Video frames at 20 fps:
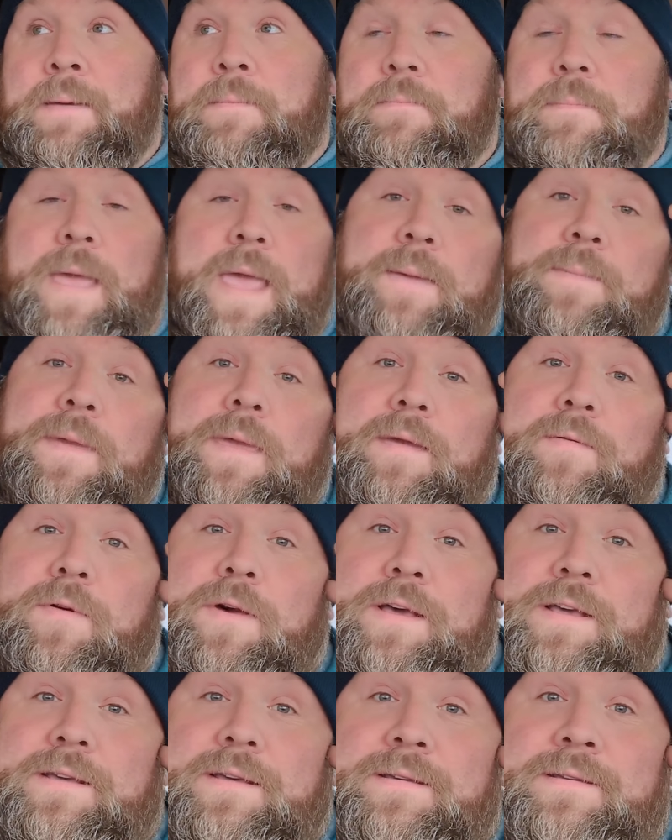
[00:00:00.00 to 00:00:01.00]
maybe
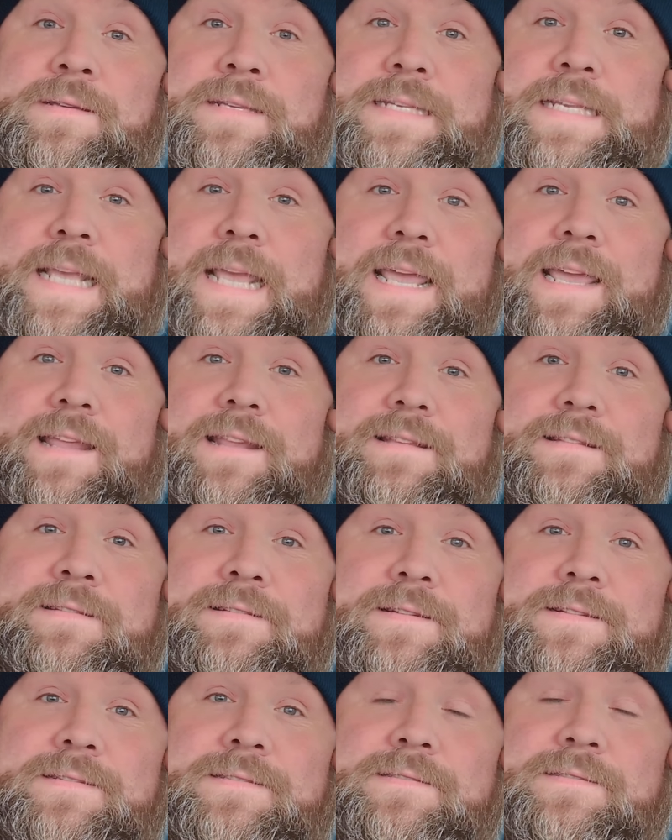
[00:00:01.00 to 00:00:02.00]
we'll see it,
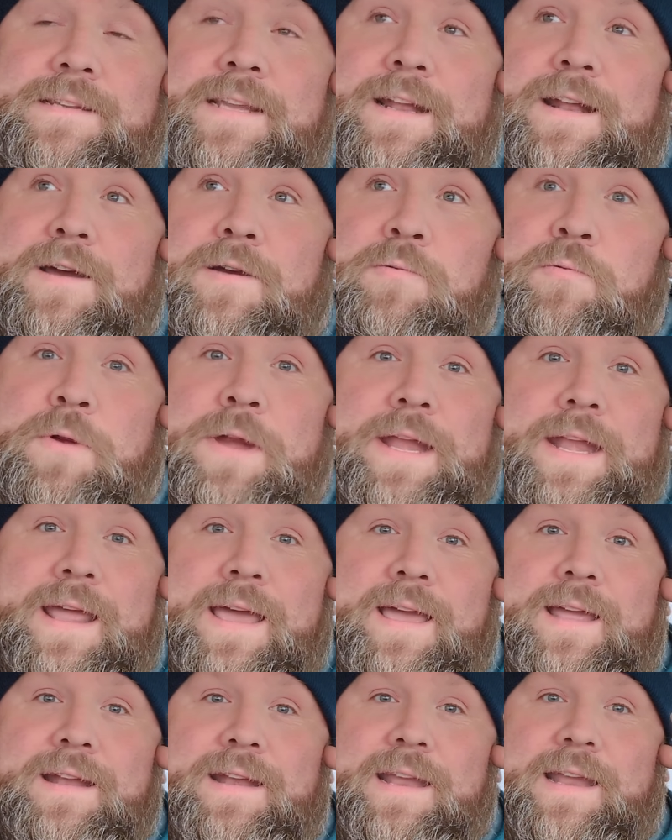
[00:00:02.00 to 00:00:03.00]
you know,
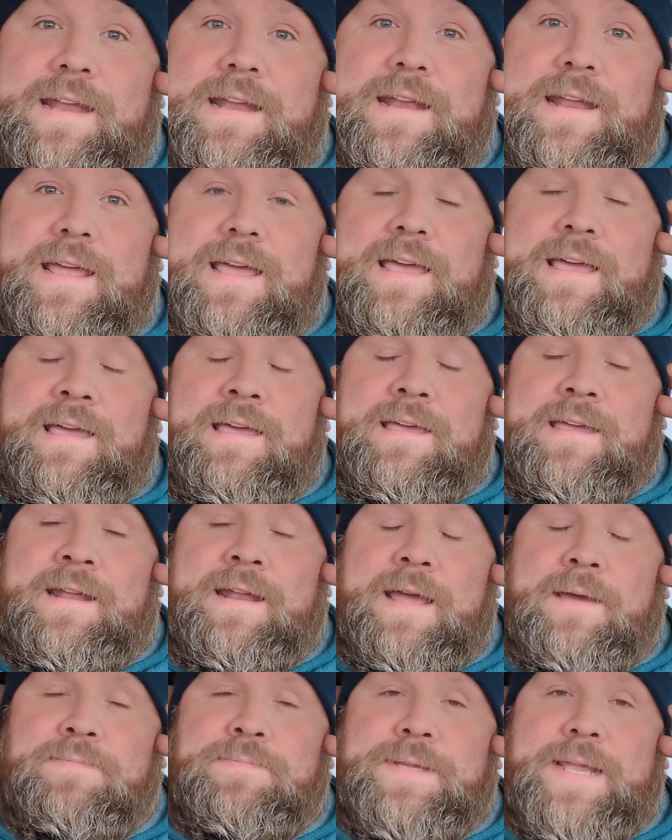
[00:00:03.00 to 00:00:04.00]
redone and uh,
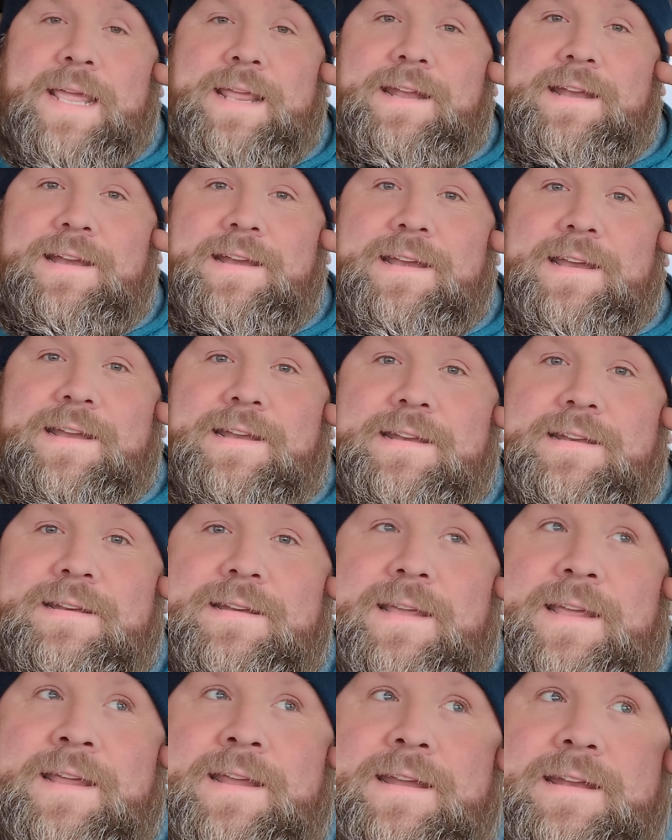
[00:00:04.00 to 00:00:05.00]
and updated
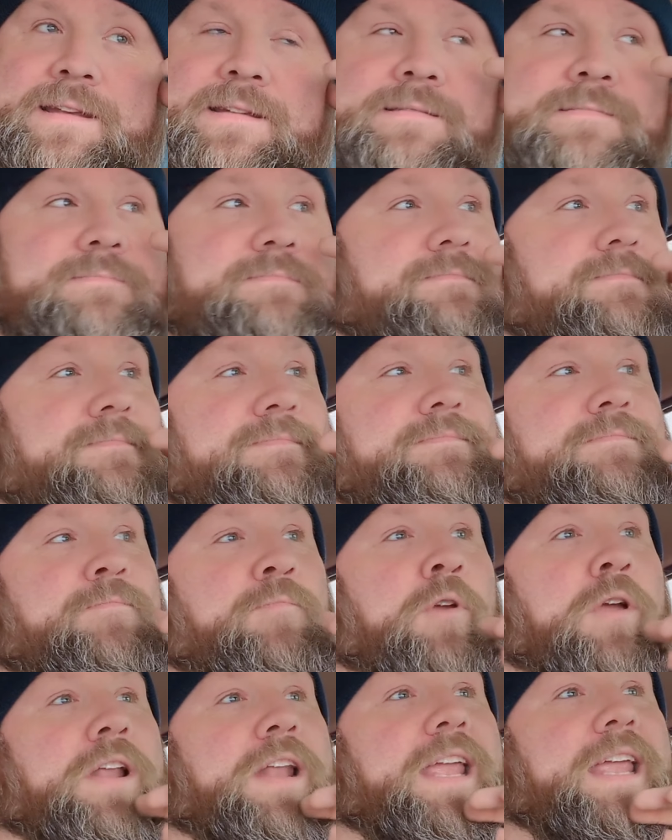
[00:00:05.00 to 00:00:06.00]
and and
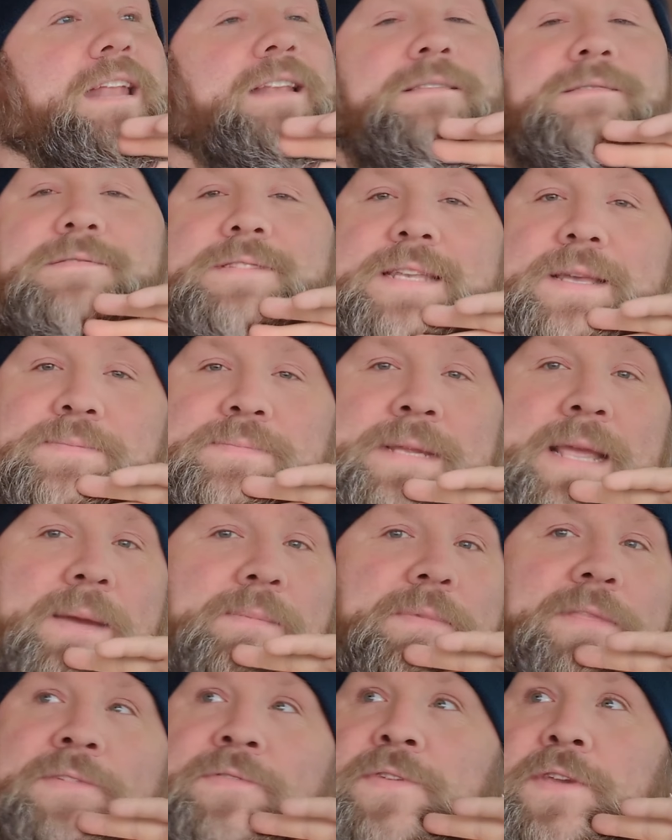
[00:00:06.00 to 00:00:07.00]
running
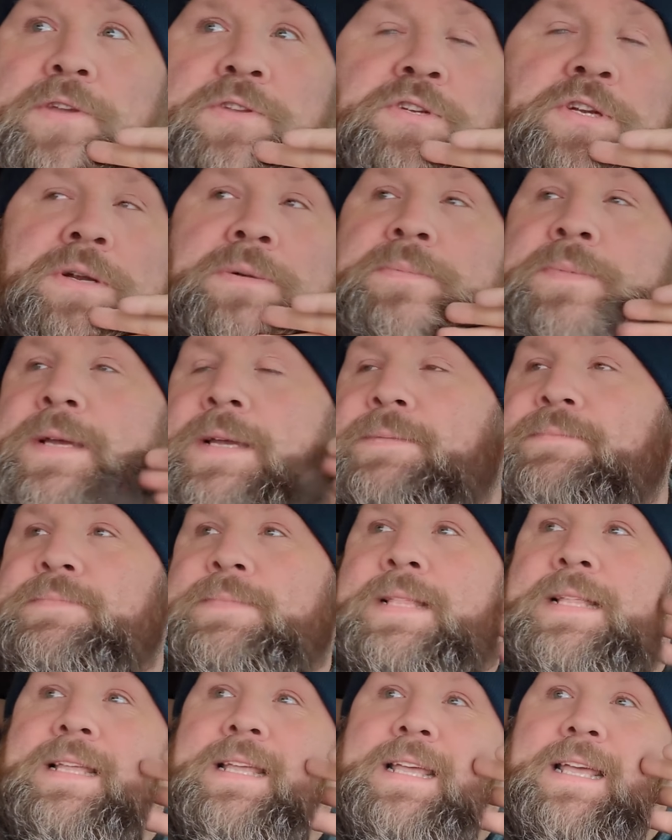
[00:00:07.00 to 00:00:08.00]
sometime in the future.
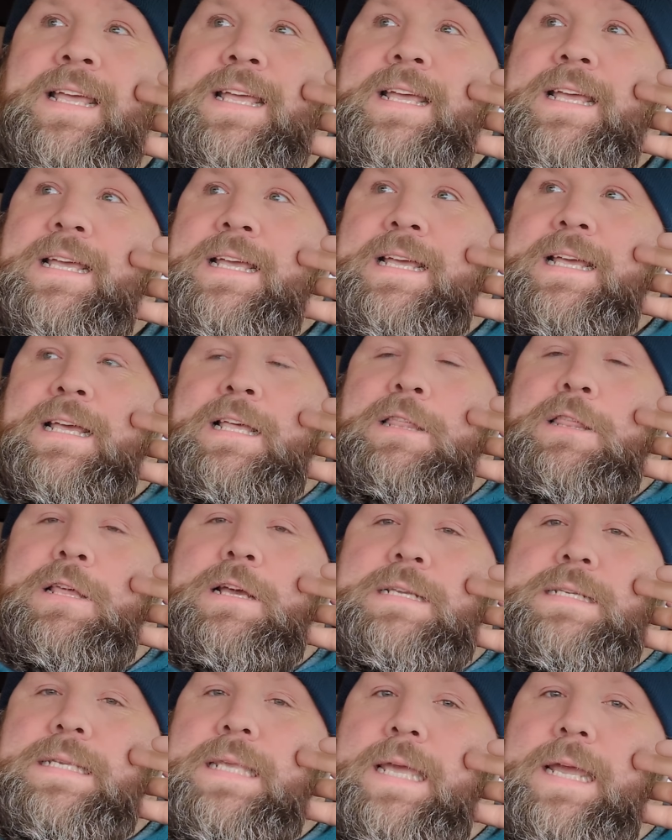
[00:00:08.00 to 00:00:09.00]
But
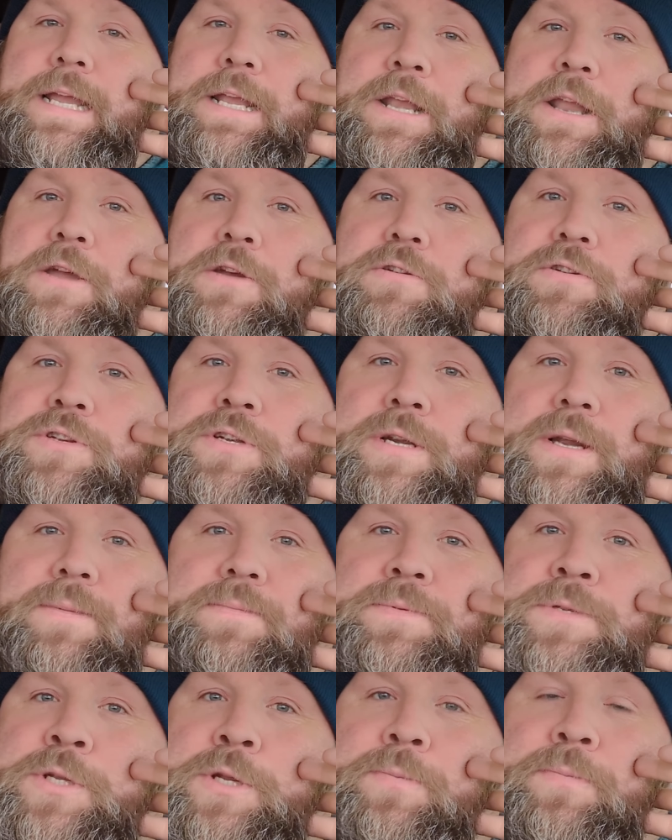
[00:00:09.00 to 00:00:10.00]
Looks like no
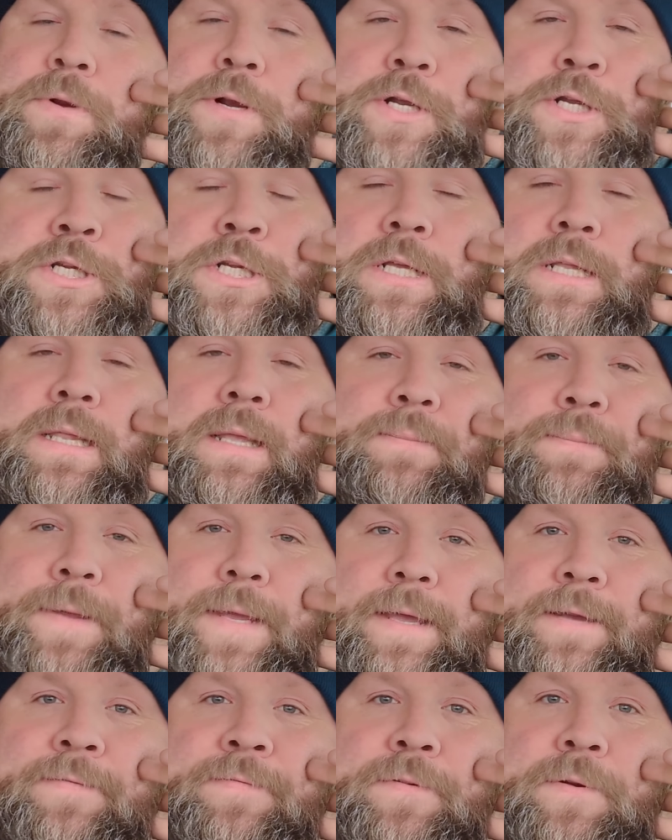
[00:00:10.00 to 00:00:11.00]
trip to British
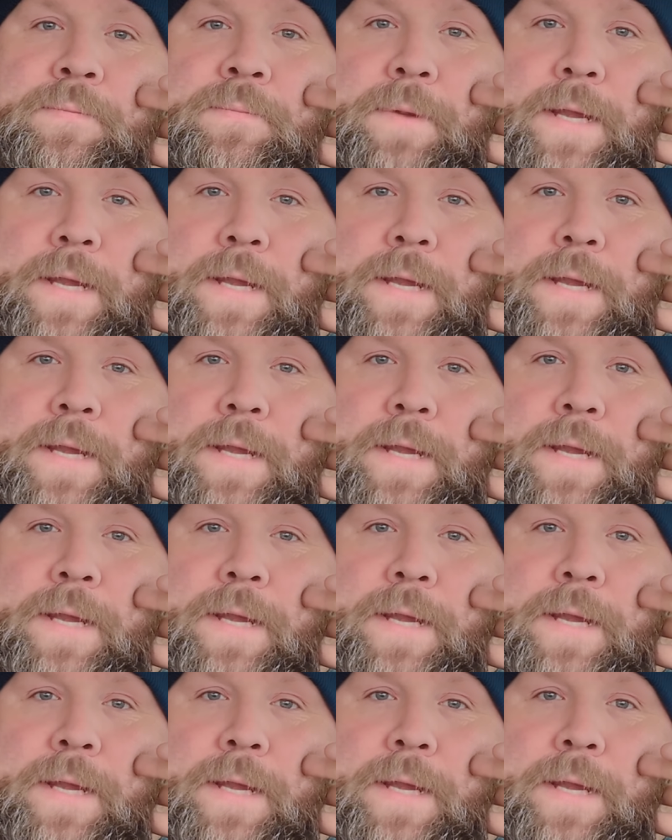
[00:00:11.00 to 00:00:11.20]
Columbia for